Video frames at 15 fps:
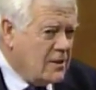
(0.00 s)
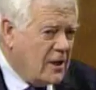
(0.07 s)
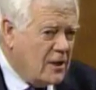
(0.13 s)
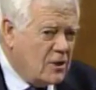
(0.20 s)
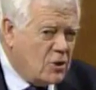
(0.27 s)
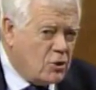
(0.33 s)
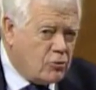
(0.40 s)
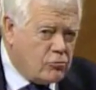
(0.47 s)

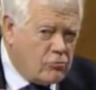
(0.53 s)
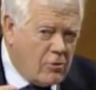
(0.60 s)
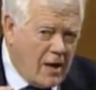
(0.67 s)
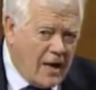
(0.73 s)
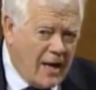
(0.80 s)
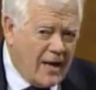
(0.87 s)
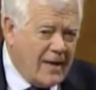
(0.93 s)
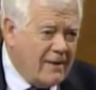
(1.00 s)
to
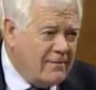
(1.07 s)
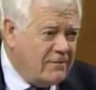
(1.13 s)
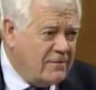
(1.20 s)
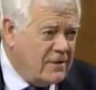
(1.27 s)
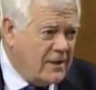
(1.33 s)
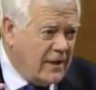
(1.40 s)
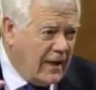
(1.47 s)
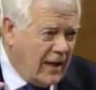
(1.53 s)

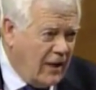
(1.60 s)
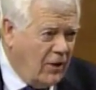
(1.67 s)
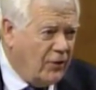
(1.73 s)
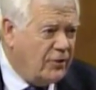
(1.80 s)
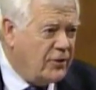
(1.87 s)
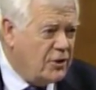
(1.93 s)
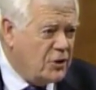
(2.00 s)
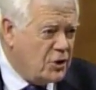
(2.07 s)
drive the
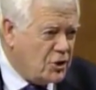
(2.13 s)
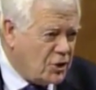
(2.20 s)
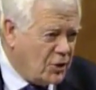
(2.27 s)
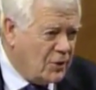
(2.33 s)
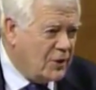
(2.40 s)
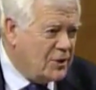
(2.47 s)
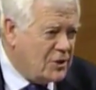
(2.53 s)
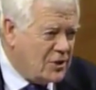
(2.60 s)
health
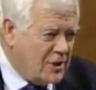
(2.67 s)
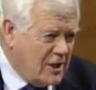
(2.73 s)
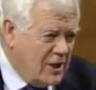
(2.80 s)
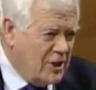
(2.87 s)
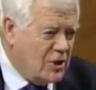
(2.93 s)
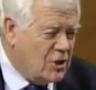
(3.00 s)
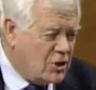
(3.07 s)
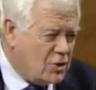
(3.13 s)
insurance
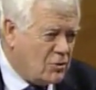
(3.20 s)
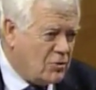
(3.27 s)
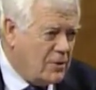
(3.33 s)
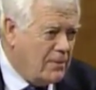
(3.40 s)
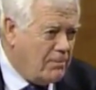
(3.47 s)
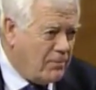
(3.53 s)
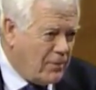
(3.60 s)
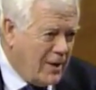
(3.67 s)

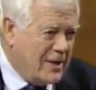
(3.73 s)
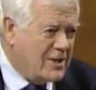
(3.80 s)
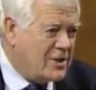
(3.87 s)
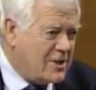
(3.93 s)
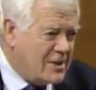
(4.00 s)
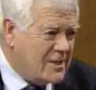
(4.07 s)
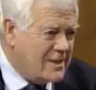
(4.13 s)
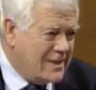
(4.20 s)
industry
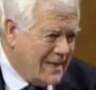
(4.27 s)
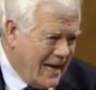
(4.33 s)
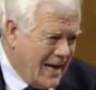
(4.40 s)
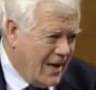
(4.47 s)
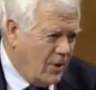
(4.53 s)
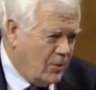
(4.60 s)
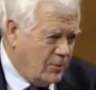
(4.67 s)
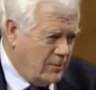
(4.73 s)
prices
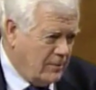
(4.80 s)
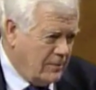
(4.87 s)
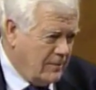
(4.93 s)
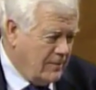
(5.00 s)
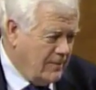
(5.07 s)
down.